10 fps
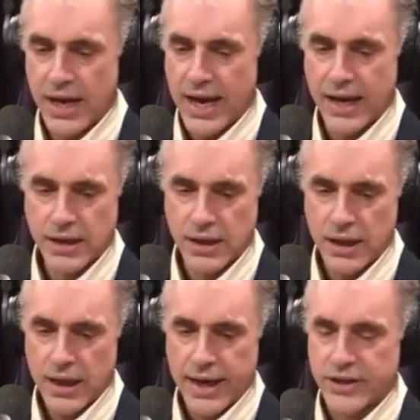And
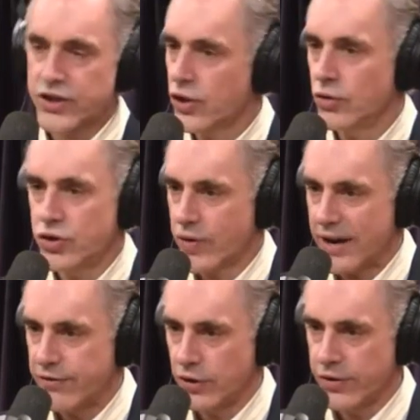it's so
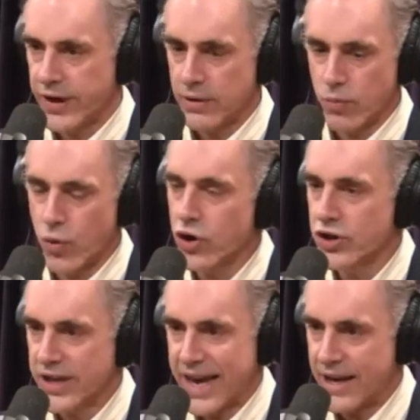dreadful that
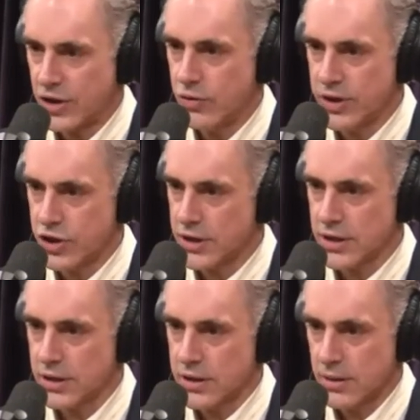words can't do it
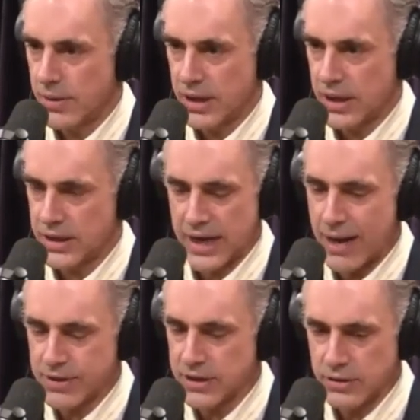justice. I mean, it's
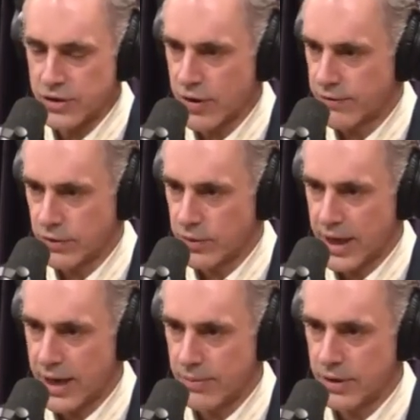absolutely dreadful what
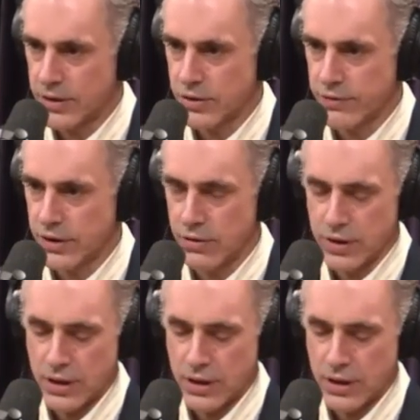happened in the Soviet Union.